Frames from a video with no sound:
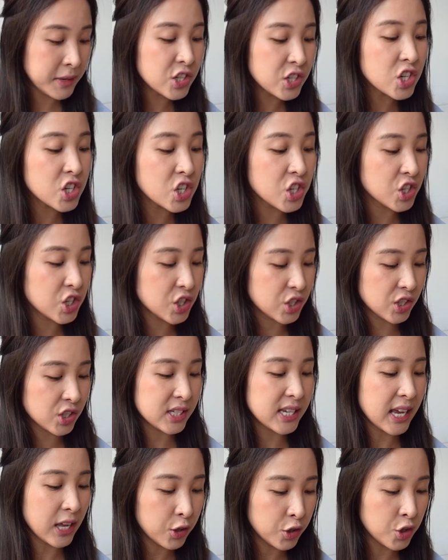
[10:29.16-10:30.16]
me just
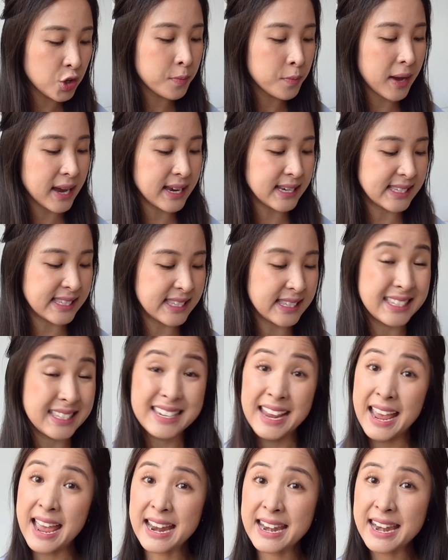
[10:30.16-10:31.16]
tell you my
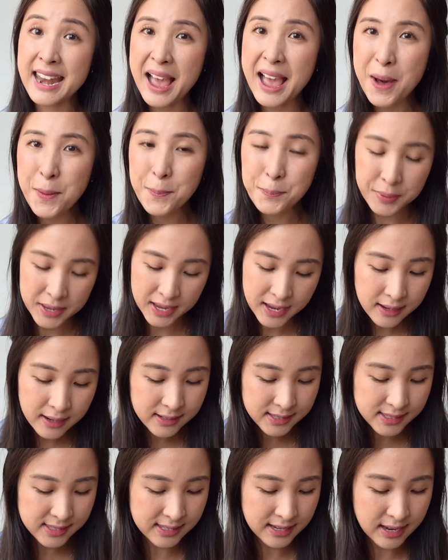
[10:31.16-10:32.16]
standout
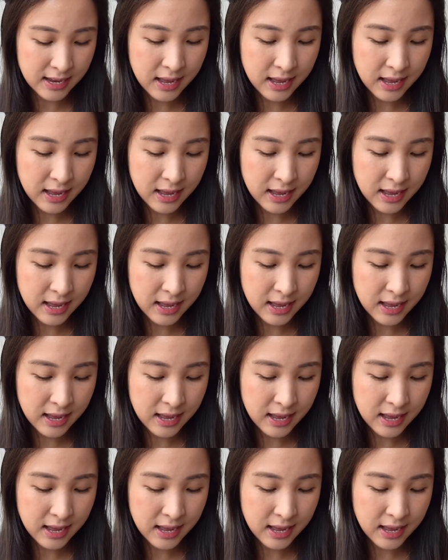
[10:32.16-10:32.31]
picks.